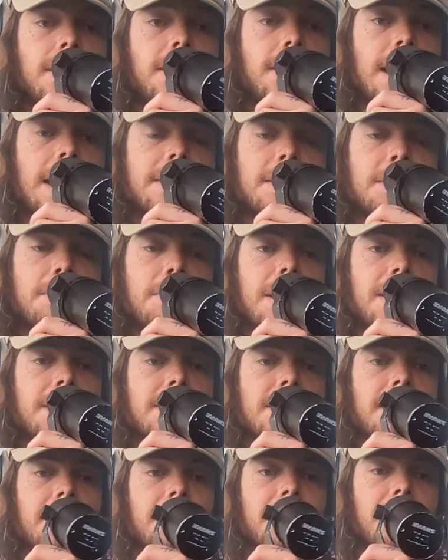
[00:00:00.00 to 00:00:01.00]
That's
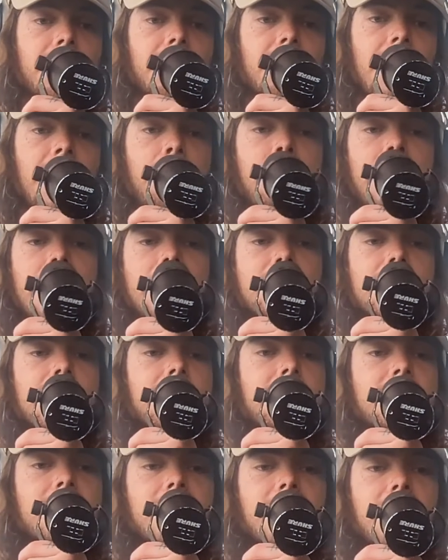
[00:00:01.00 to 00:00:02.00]
amazing. I imagine
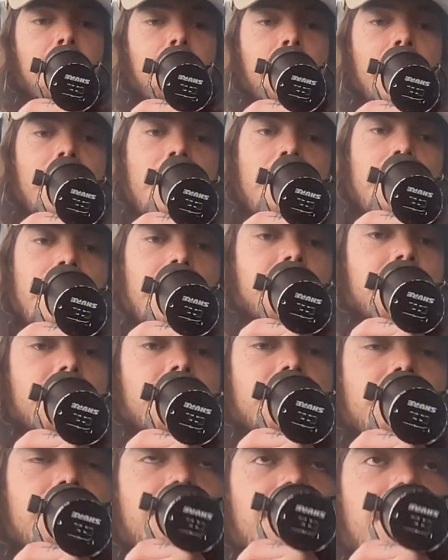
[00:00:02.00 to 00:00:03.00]

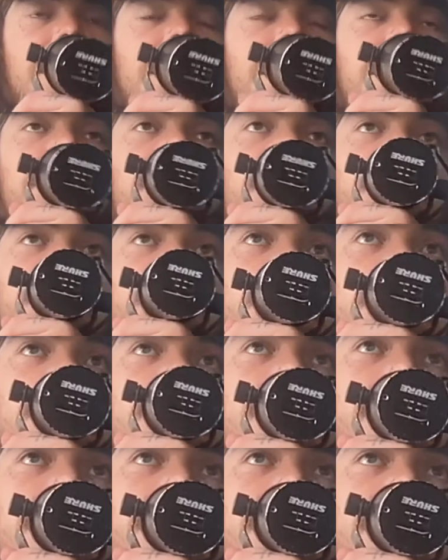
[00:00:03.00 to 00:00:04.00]
it's a very
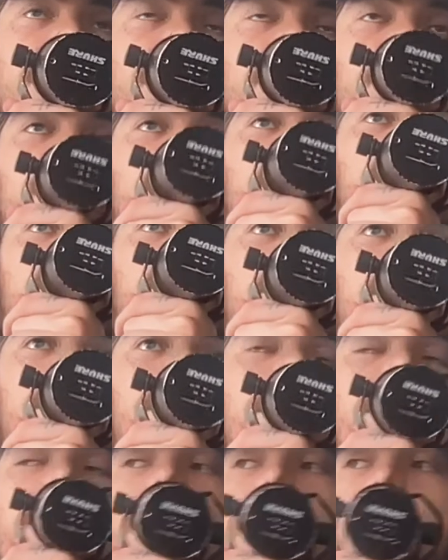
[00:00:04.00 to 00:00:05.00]
similar